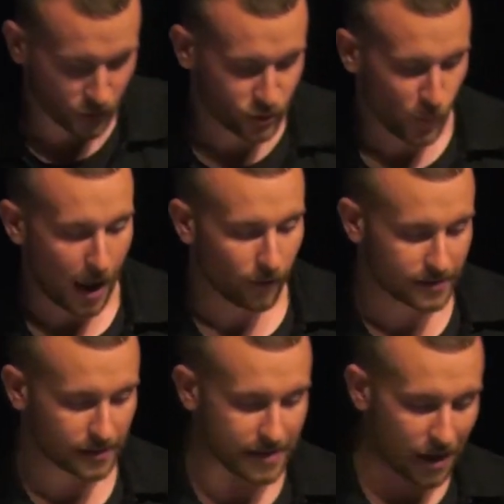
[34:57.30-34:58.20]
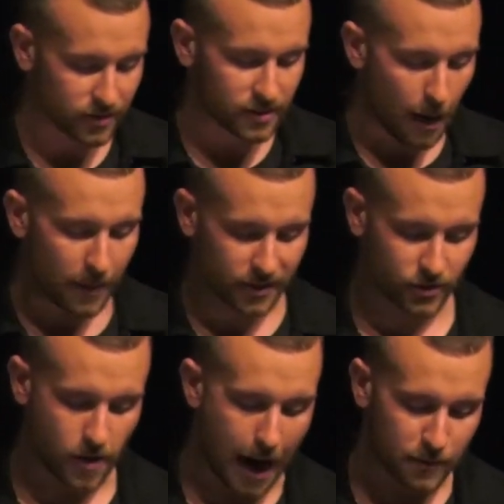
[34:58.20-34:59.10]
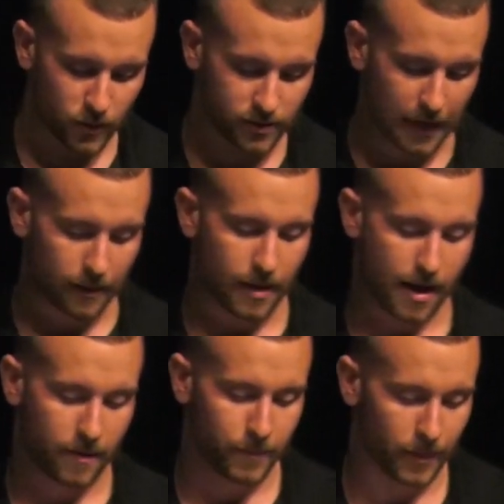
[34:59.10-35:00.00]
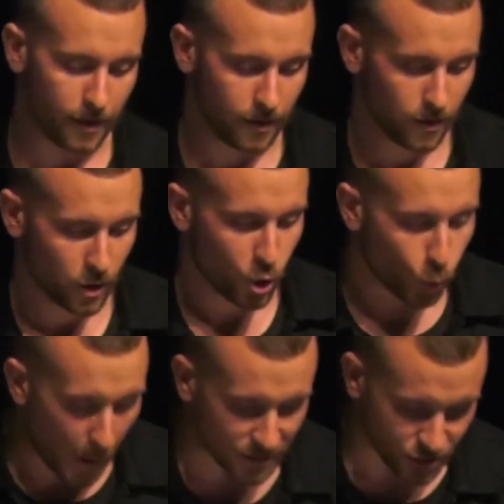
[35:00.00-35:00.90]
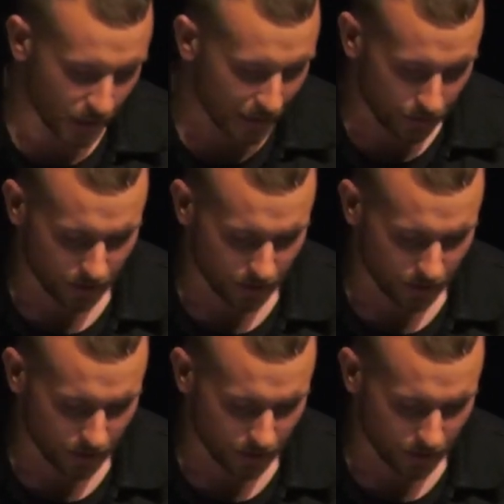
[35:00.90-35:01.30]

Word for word: through 12, it says, Now some of the scribes were sitting there, questioning in